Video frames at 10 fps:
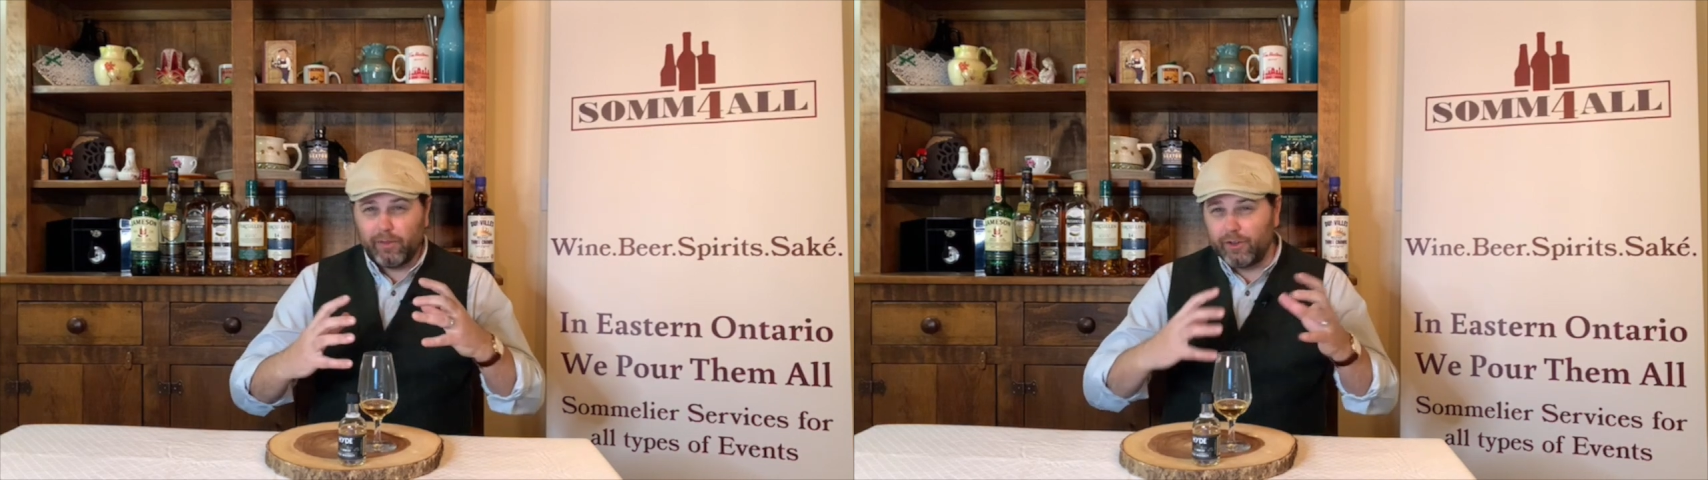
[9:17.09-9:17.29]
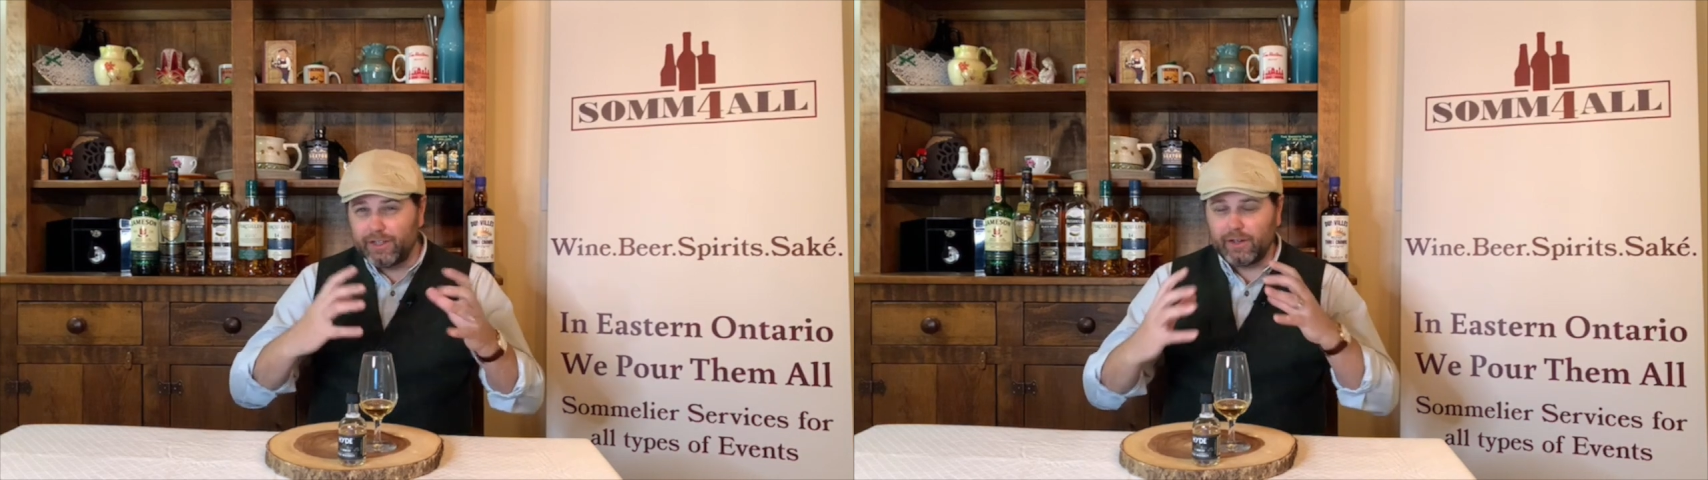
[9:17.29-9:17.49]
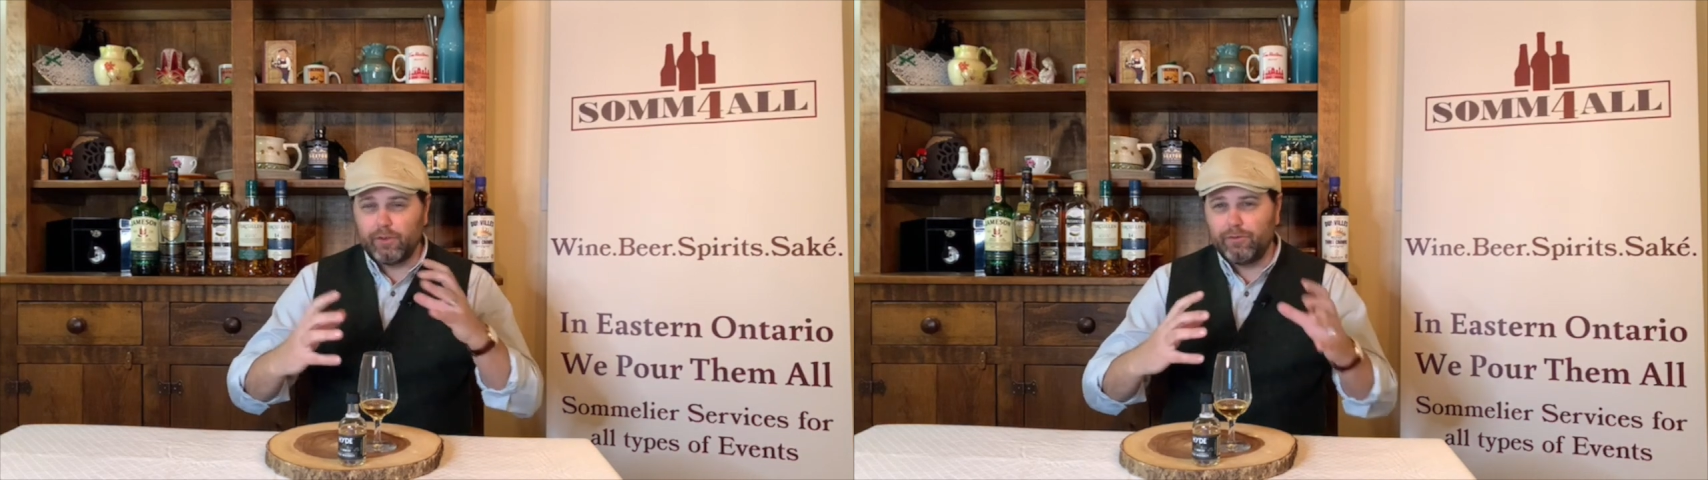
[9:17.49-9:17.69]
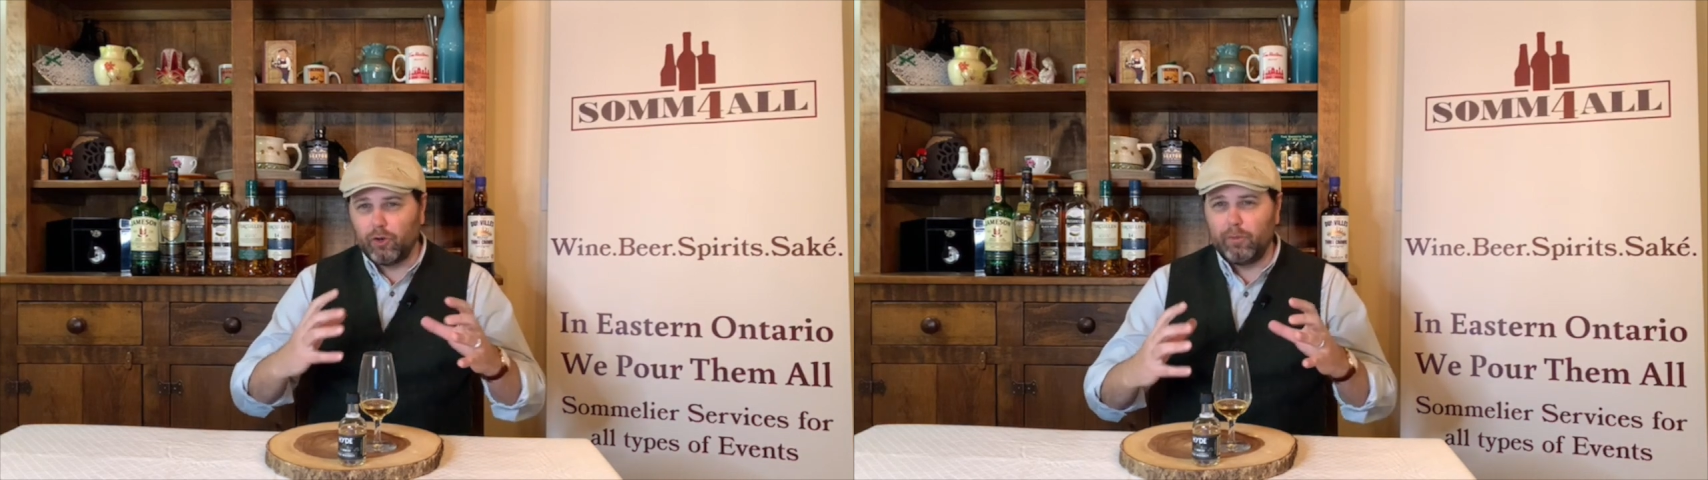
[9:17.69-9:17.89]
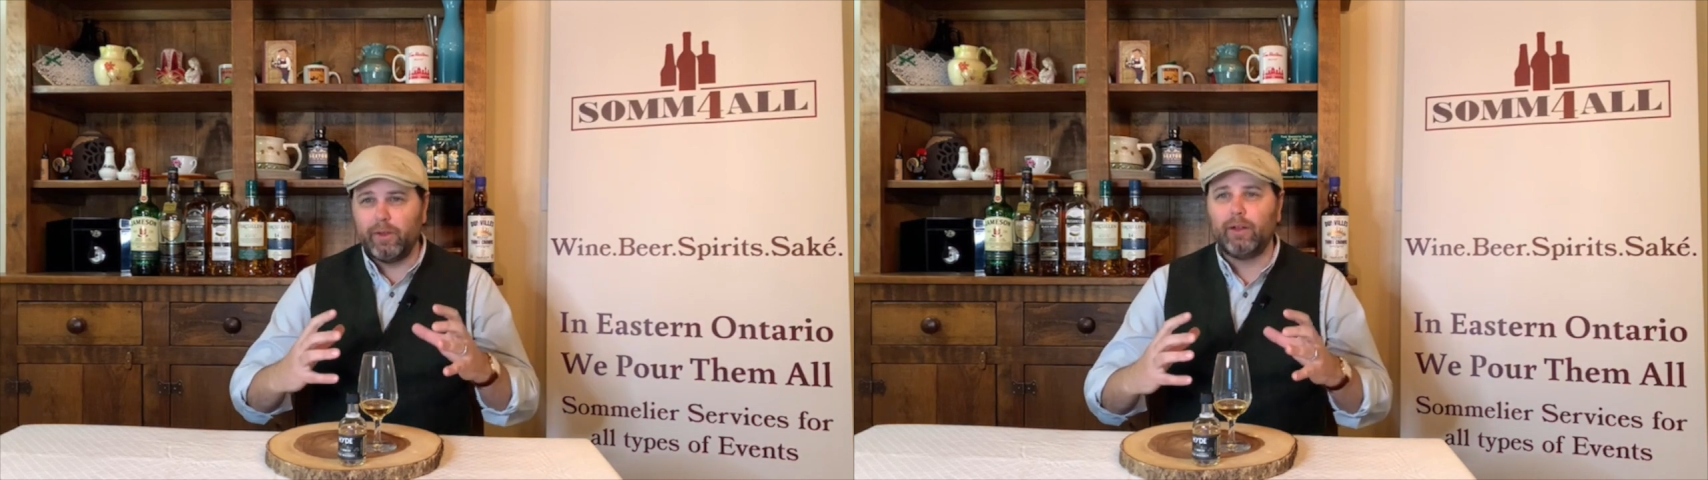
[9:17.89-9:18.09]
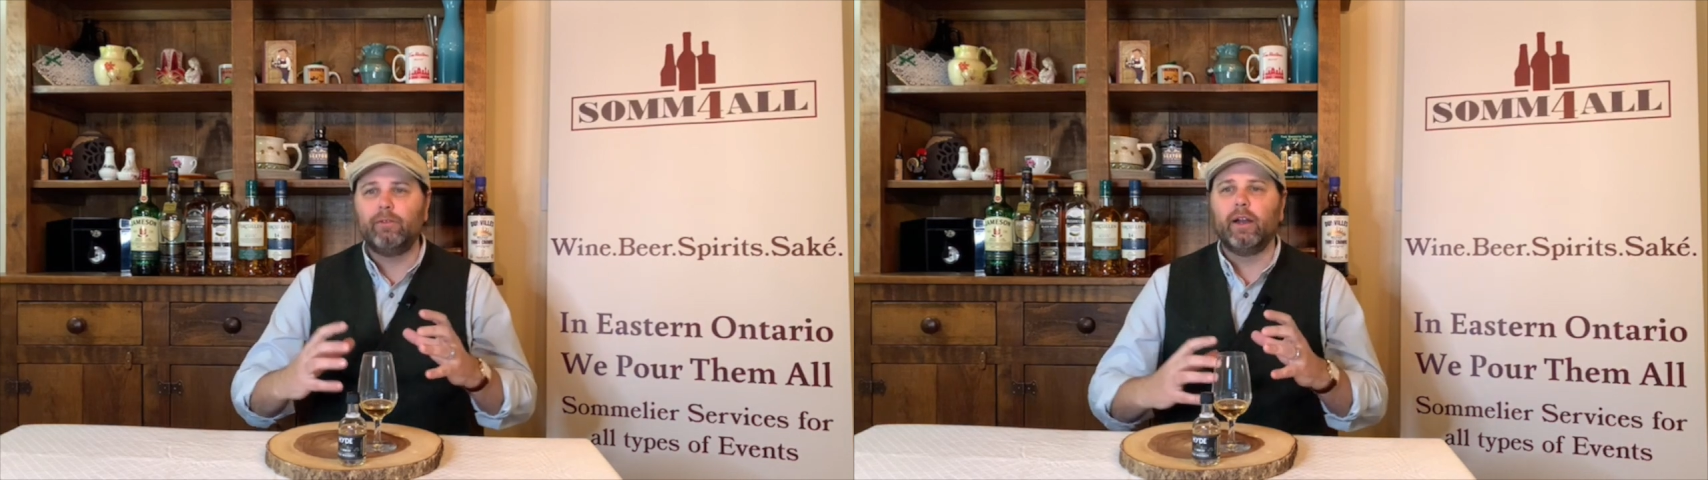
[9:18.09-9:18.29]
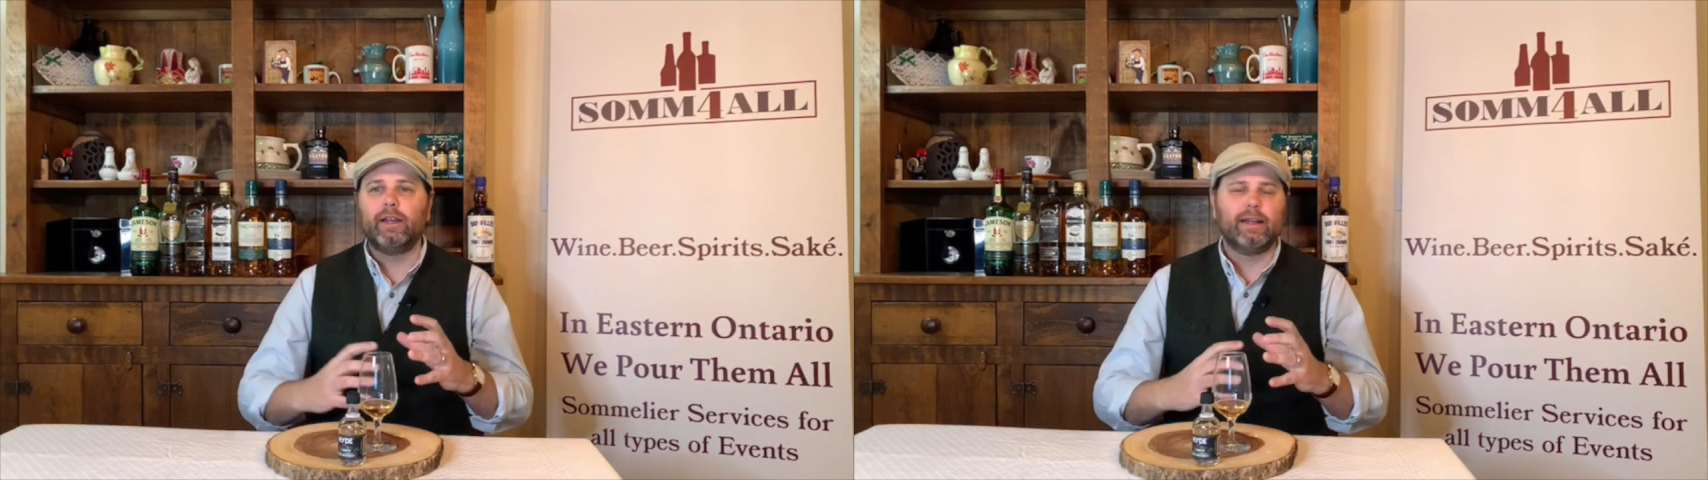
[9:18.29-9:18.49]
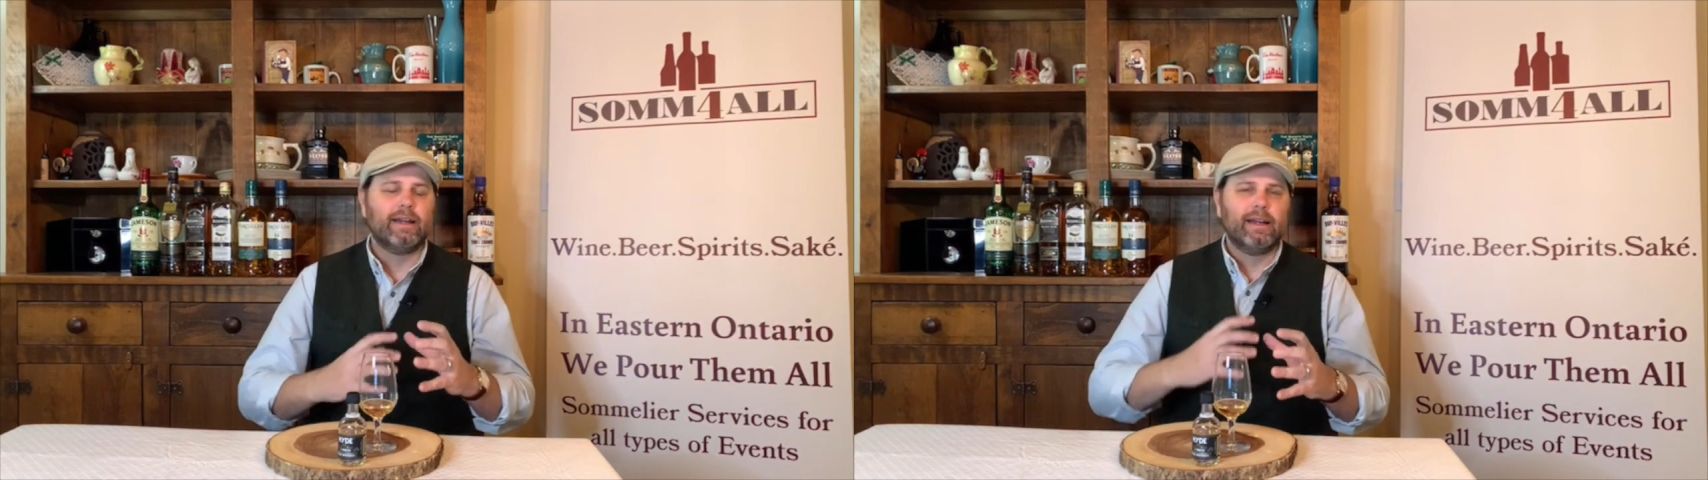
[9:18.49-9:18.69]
their secret formula, right?